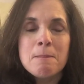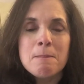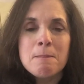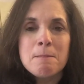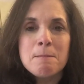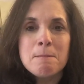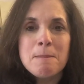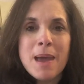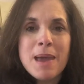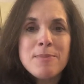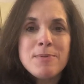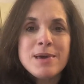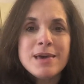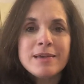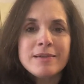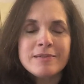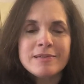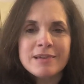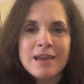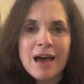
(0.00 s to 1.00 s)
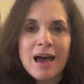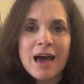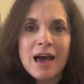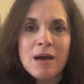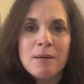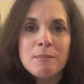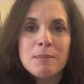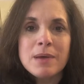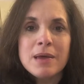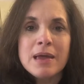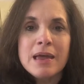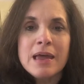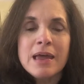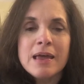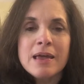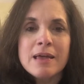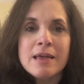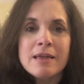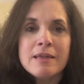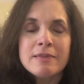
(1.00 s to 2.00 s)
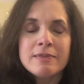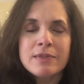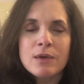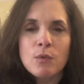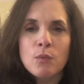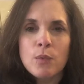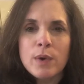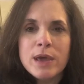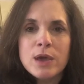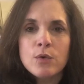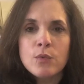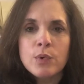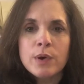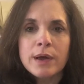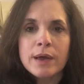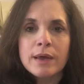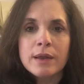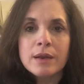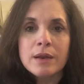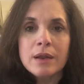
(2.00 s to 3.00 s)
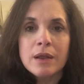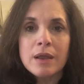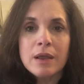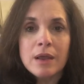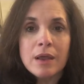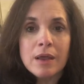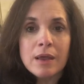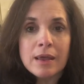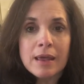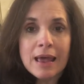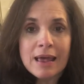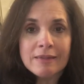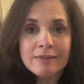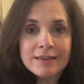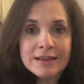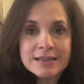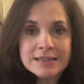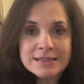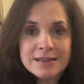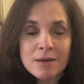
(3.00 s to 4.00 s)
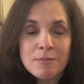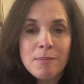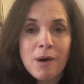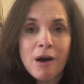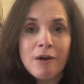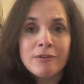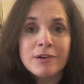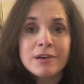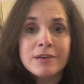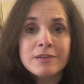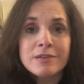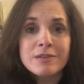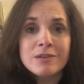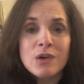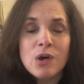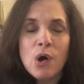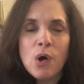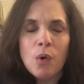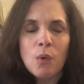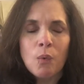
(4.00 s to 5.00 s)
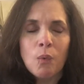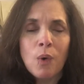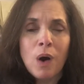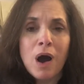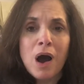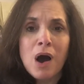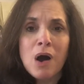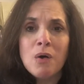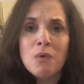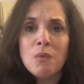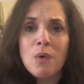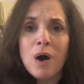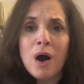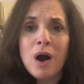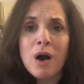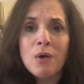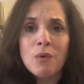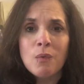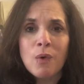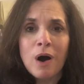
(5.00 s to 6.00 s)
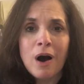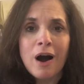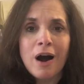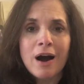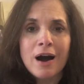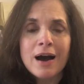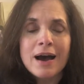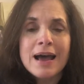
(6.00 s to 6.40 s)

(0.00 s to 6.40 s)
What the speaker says: Maybe it's time that we quit, at least some of us, wah, wah, wah,